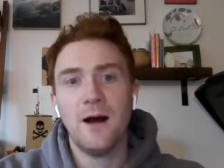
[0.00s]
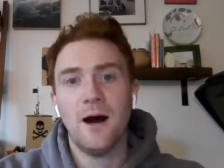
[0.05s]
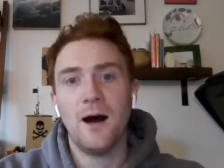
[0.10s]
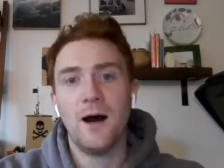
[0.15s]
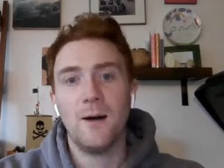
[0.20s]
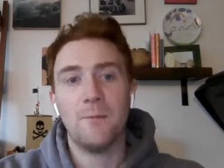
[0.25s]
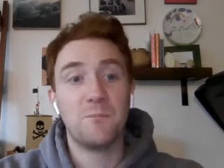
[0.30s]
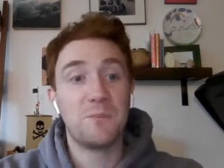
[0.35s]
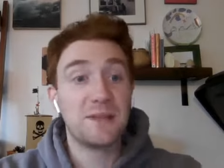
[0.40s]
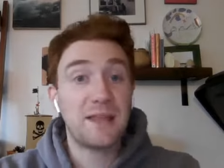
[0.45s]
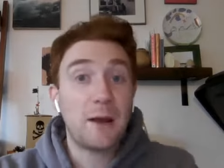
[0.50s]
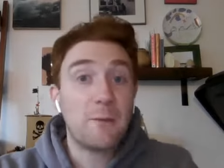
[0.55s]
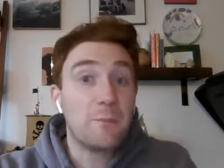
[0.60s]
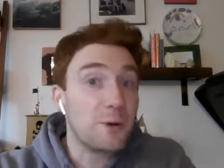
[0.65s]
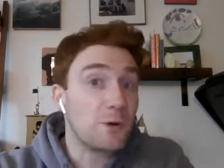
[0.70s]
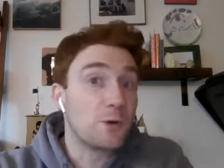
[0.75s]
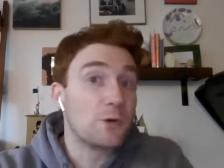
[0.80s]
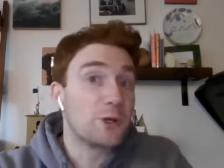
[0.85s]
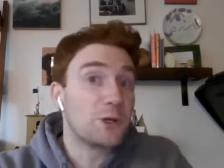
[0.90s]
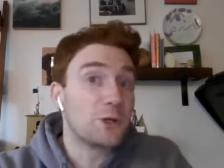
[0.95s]
Uh, but that'd be
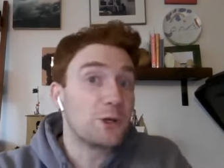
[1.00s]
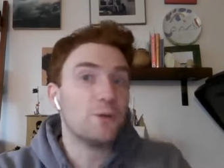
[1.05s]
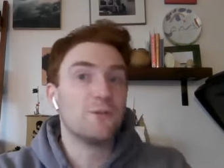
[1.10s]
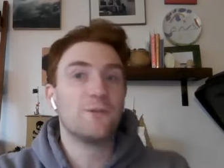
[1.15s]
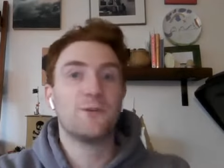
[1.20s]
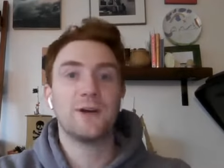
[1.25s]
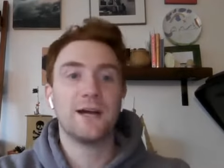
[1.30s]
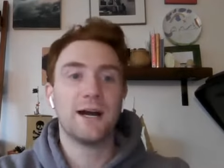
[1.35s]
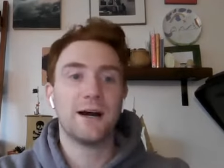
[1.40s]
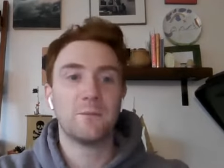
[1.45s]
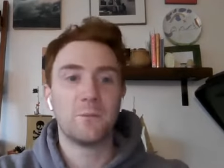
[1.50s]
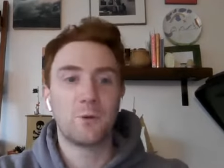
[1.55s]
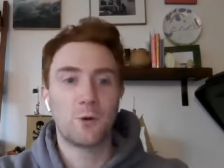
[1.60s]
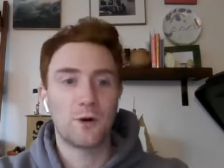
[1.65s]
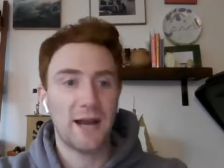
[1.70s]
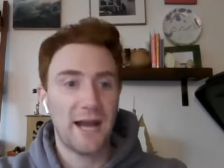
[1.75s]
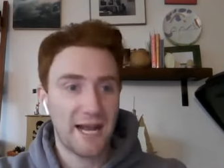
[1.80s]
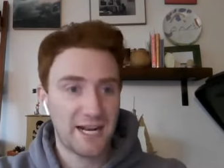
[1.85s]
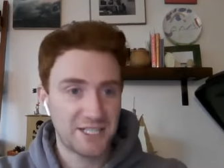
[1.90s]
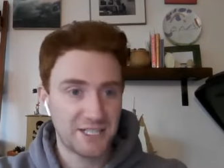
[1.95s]
really cool if we got
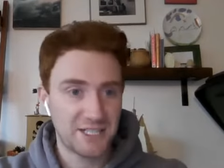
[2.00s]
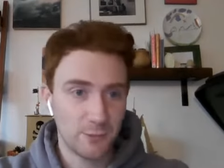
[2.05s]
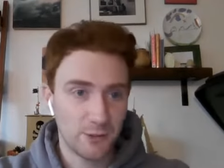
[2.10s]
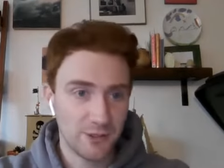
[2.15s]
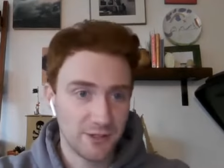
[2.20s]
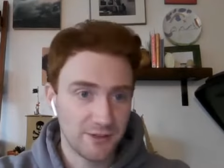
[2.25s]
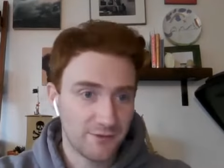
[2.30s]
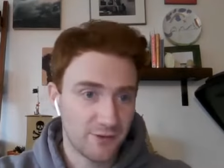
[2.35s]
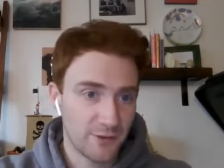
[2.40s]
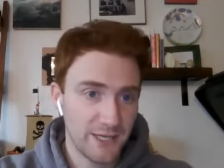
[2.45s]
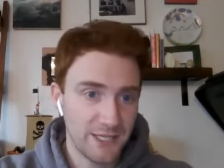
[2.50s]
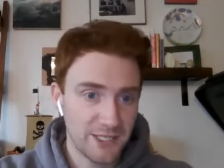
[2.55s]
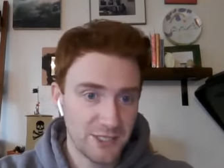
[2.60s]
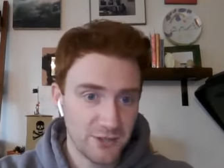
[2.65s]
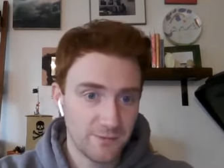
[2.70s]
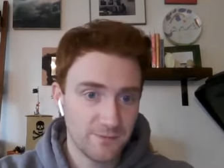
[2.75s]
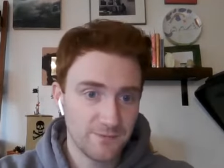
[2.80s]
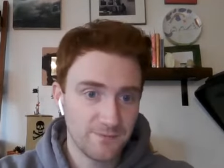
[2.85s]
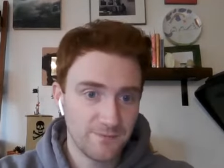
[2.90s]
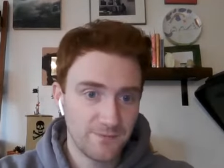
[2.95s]
more actionable
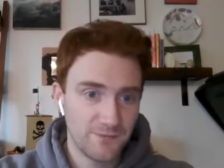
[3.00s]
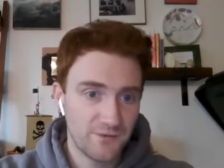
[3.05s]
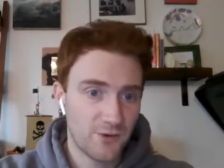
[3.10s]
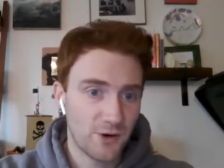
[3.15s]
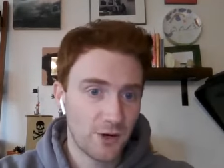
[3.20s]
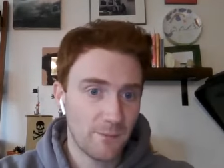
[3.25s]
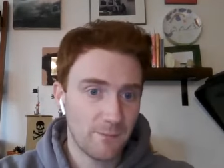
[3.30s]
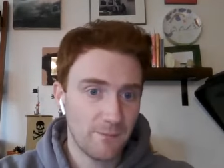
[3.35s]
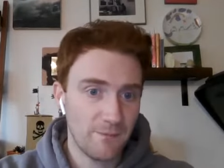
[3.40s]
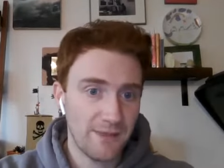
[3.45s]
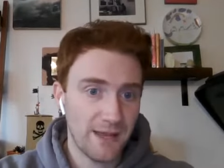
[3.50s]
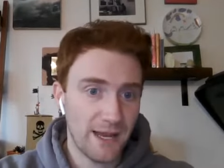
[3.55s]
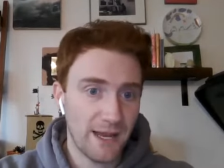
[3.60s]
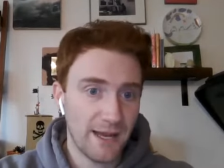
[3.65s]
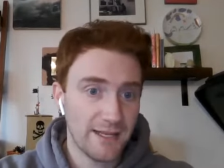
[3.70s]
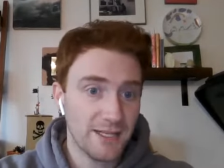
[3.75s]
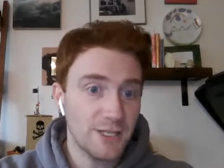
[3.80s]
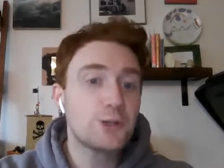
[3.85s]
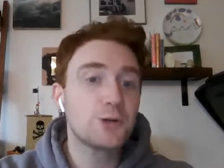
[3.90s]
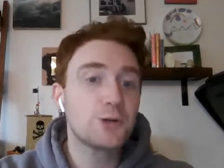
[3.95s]
information from
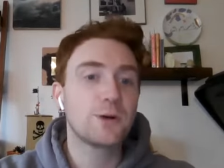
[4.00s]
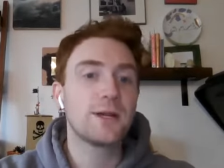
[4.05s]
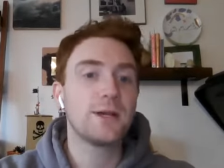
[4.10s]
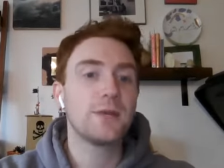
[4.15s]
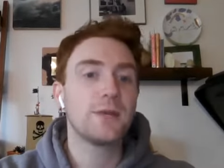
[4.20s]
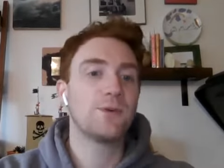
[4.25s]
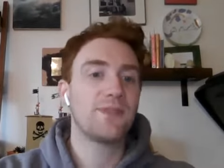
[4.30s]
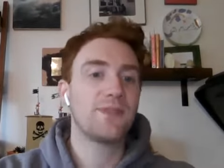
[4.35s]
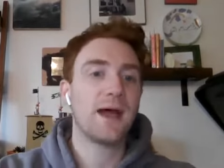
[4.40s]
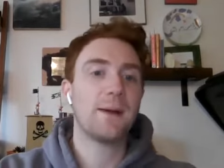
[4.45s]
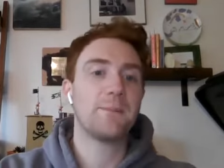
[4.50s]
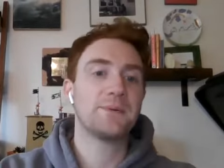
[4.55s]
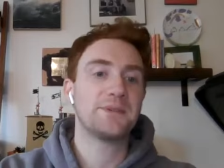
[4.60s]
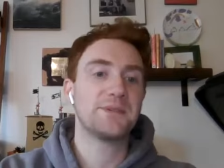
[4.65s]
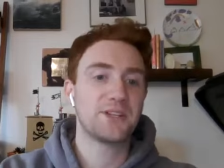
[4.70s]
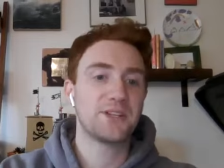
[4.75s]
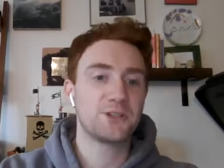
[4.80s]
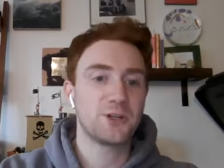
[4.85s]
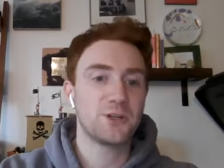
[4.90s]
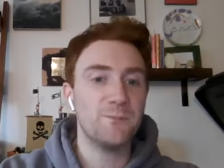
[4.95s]
that injury with that
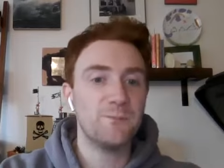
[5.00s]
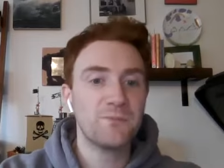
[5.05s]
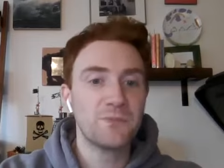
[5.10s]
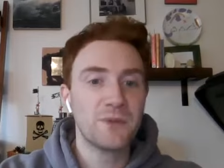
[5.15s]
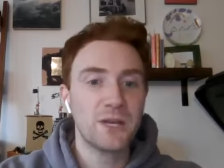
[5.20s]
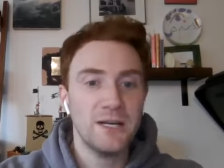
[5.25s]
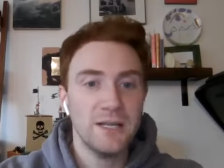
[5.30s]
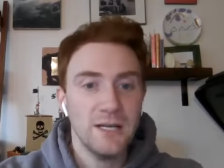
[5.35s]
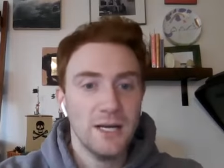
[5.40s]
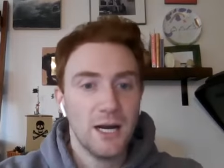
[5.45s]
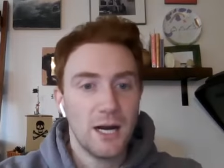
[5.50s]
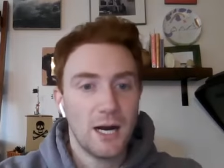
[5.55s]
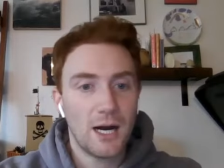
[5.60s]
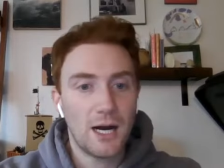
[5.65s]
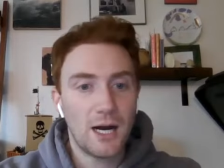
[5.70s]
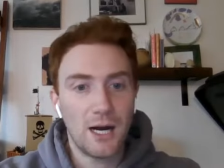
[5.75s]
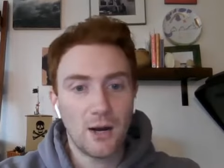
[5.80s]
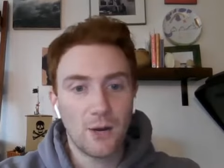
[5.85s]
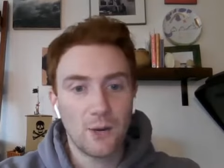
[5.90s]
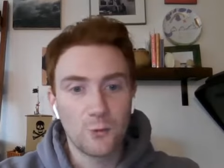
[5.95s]
position.
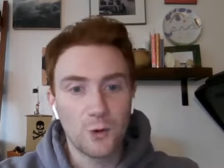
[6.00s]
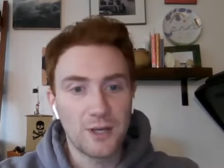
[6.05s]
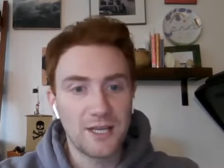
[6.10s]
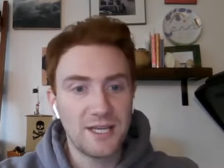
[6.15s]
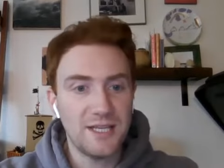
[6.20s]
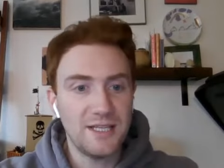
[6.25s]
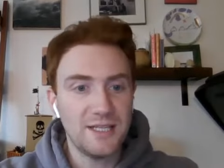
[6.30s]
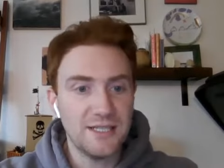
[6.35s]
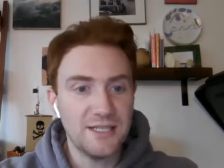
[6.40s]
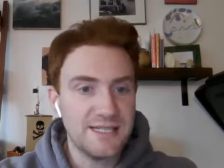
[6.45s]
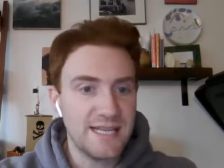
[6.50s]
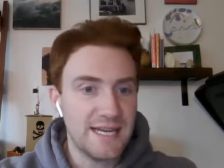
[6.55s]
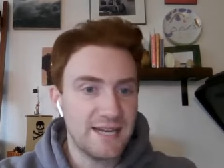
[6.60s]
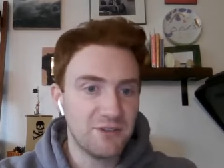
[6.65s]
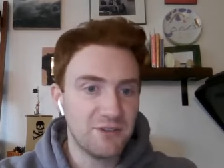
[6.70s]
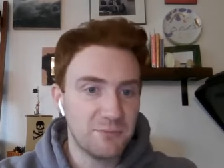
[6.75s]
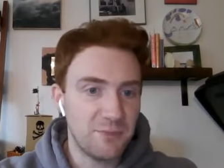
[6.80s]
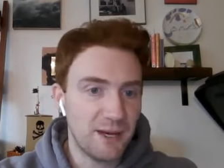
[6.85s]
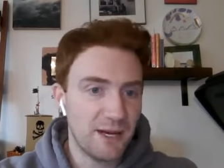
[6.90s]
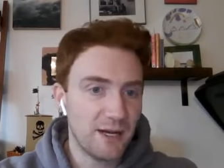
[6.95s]
Uh, rookie
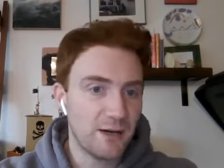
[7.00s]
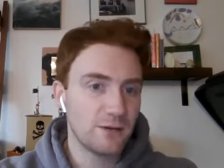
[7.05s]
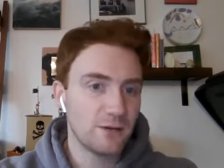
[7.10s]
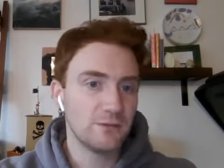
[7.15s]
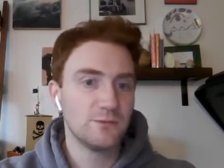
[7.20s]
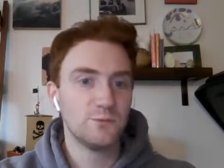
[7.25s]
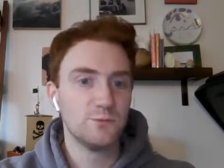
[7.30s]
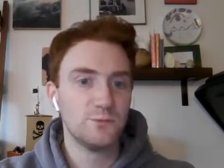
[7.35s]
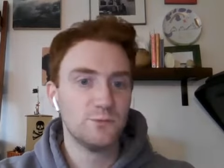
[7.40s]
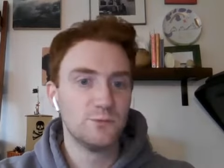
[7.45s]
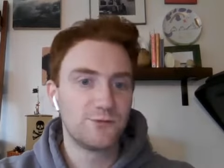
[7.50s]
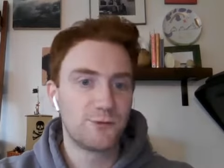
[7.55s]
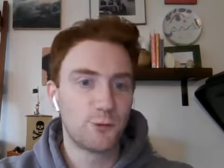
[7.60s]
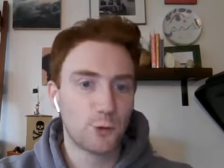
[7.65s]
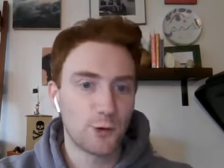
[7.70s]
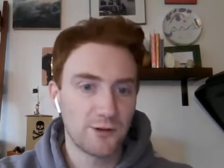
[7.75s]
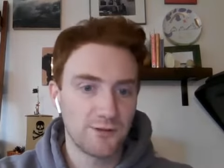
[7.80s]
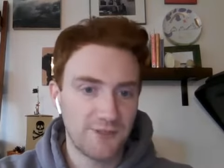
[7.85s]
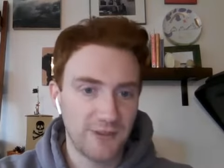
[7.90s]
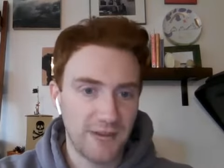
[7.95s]
David Bell,
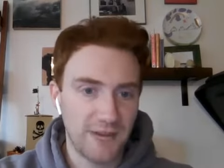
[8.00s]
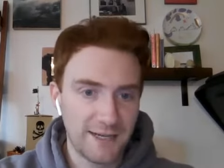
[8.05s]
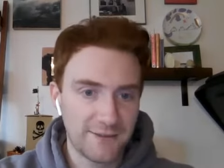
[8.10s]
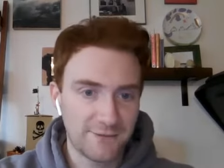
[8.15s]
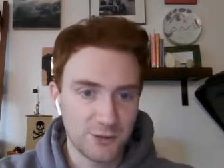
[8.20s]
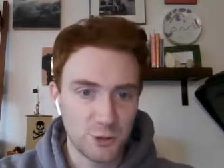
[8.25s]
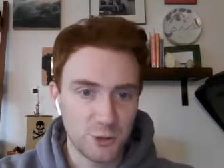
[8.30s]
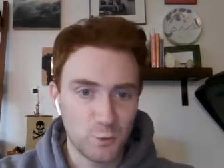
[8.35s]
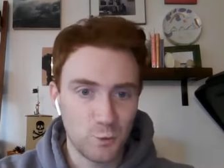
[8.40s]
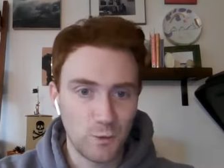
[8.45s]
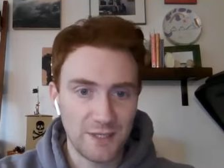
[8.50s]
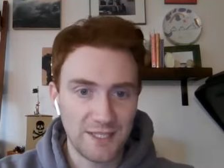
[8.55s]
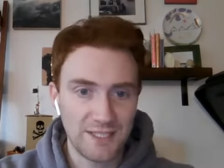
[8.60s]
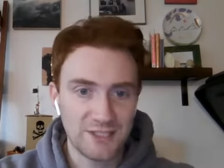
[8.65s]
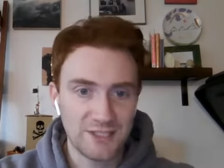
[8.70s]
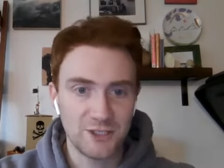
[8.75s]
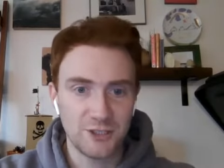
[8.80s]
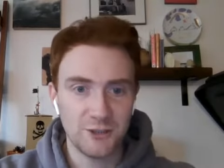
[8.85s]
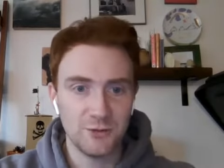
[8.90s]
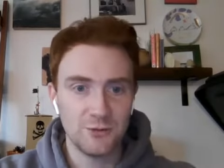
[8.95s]
four of five for
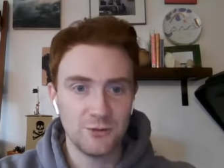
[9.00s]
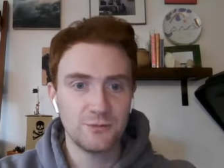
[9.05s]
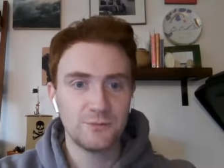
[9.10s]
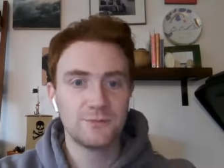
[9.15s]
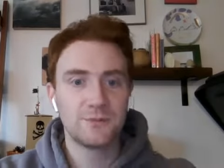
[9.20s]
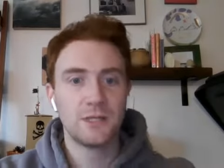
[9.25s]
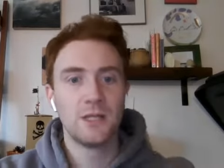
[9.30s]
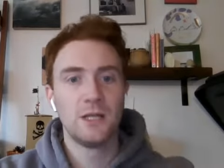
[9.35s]
22.